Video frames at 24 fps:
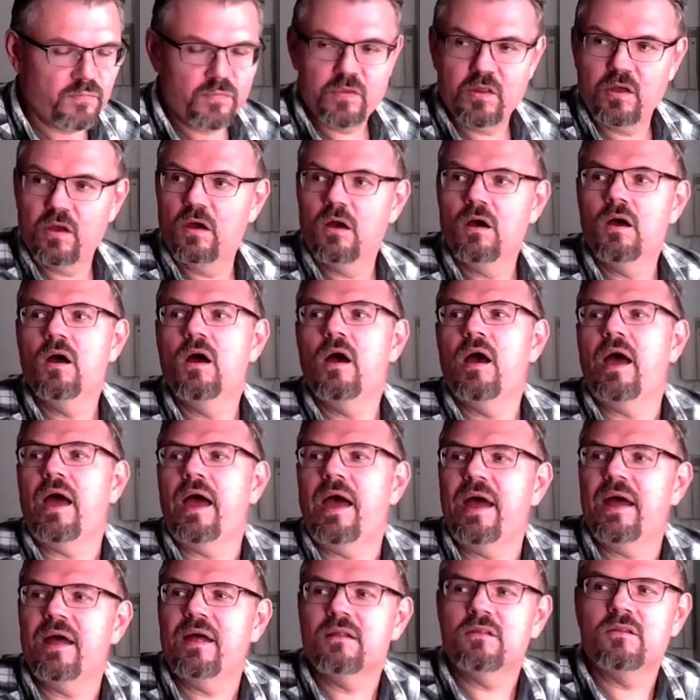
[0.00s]
Yeah?
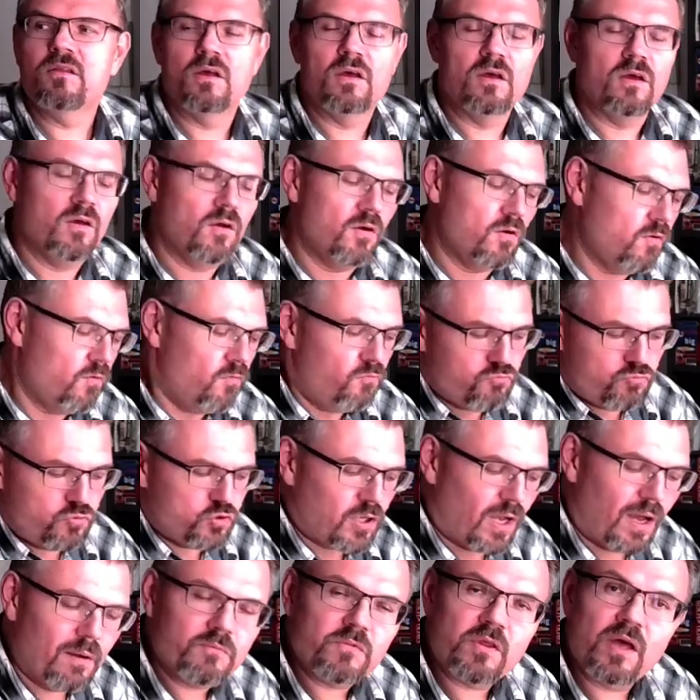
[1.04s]
And
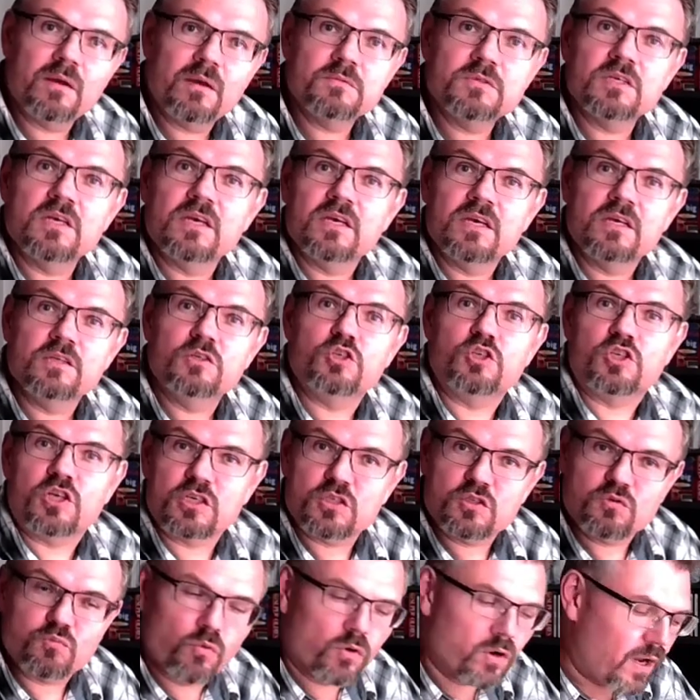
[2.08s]
sometimes it's
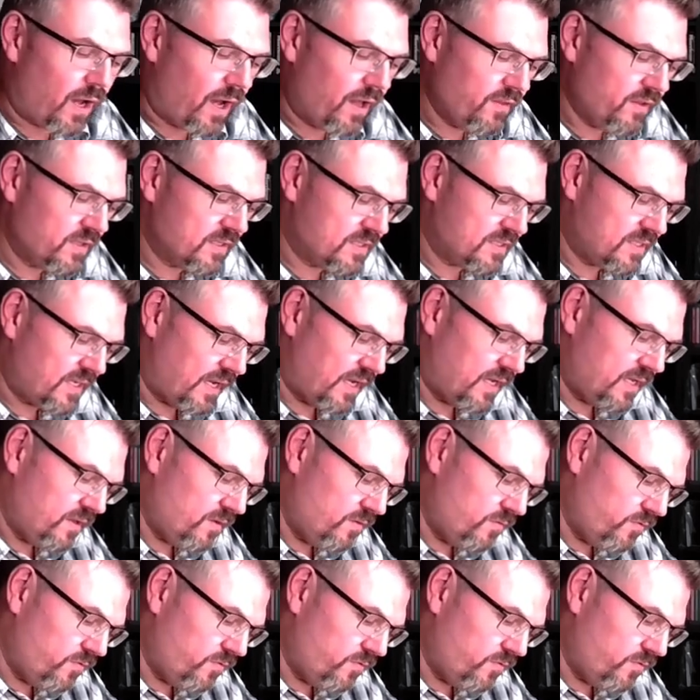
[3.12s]
just one other sign.